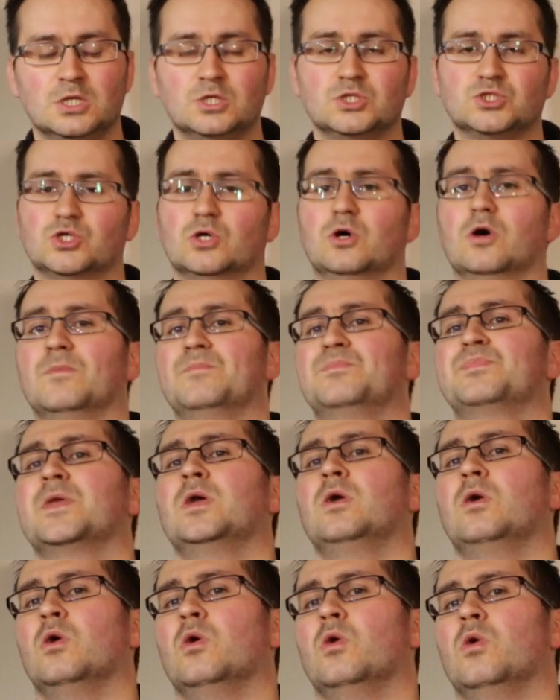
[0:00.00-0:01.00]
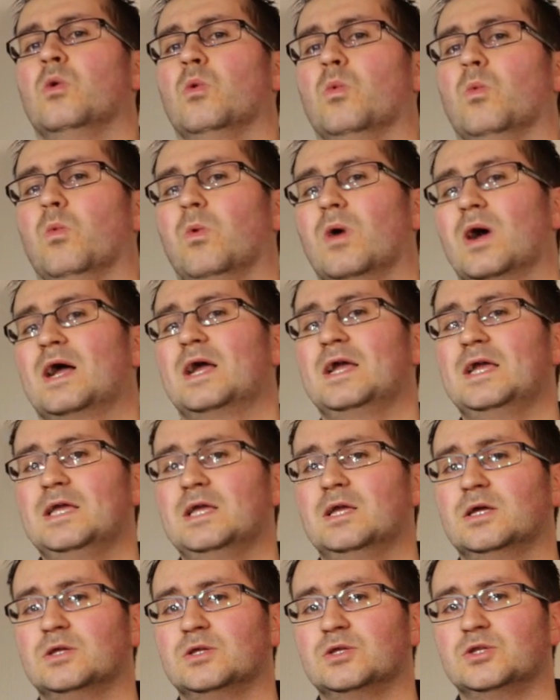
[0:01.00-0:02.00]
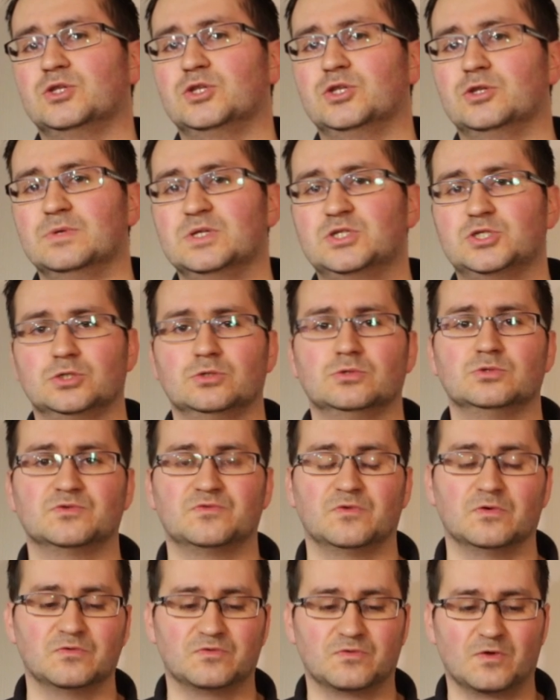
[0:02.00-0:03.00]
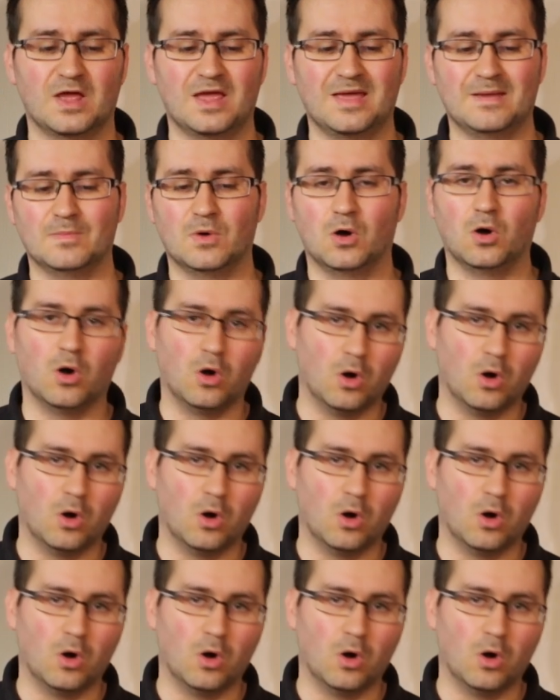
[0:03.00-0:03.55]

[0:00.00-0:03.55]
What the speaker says: So why do we choose full frame